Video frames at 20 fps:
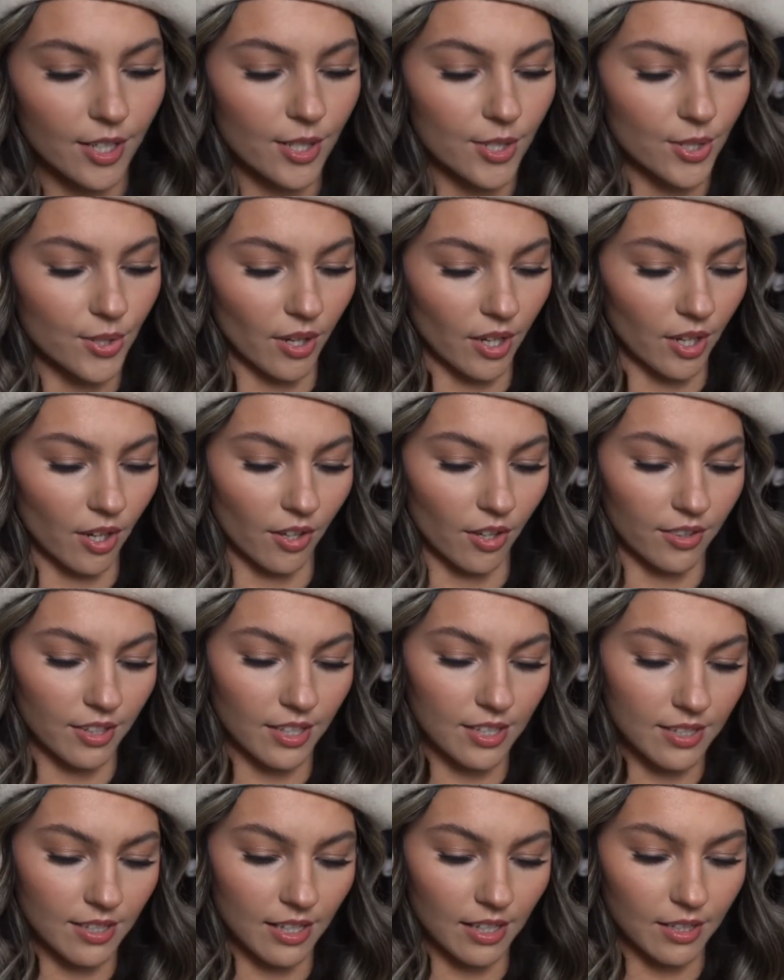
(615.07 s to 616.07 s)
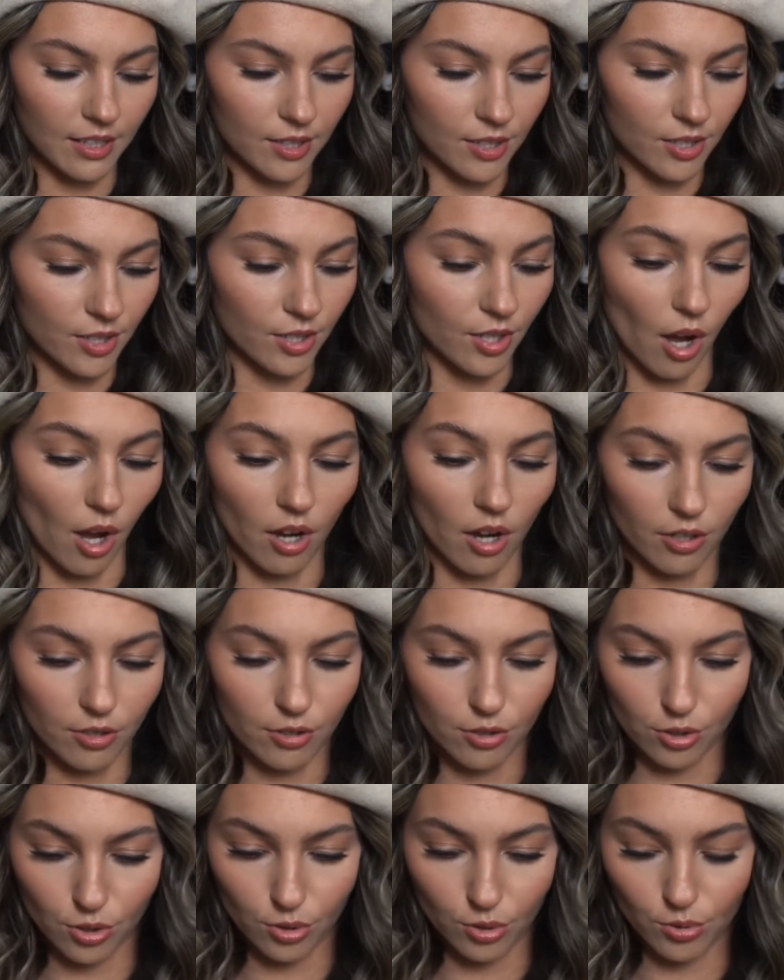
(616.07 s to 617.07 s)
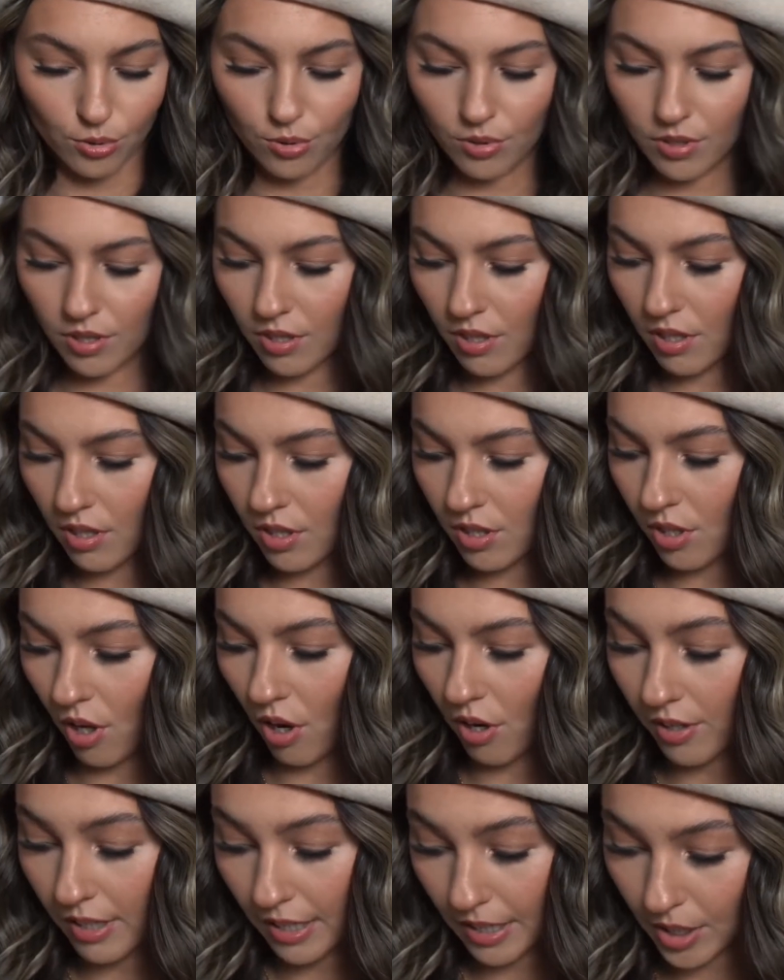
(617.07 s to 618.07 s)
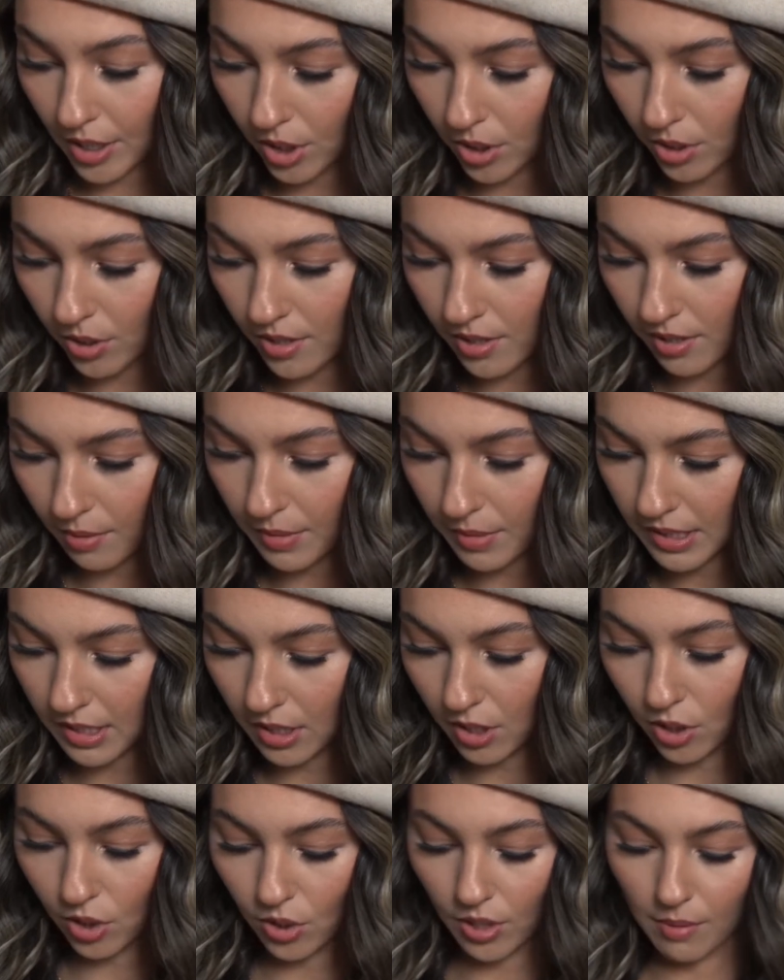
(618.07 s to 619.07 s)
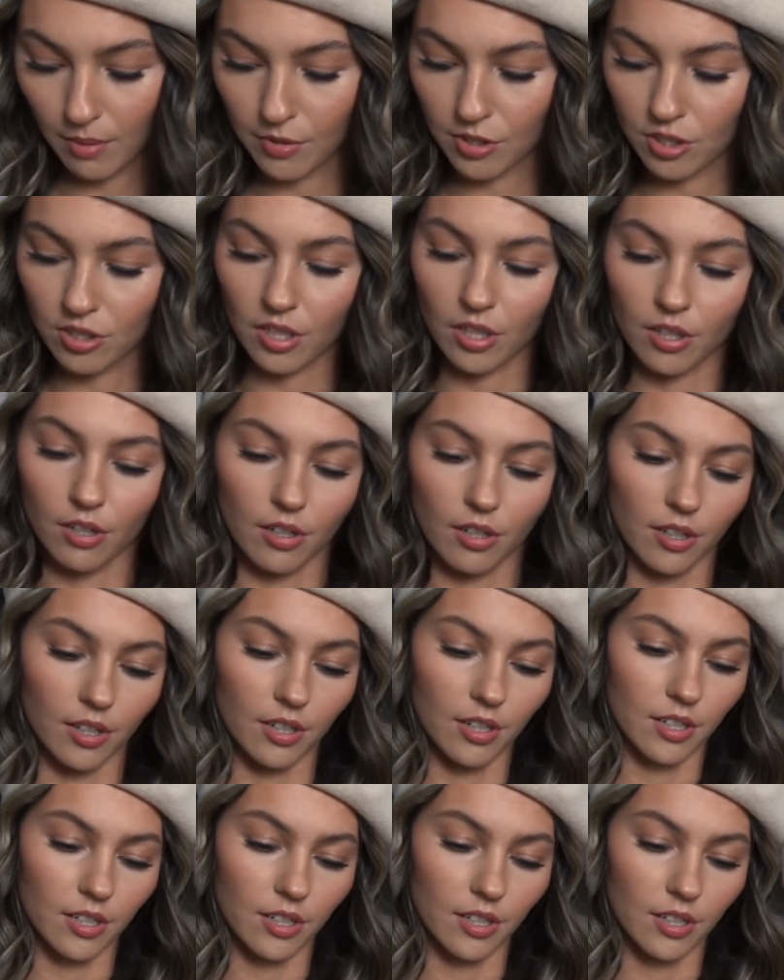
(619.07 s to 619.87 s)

So I got these like sock shoes, sock heels. Let me tell you how much they are.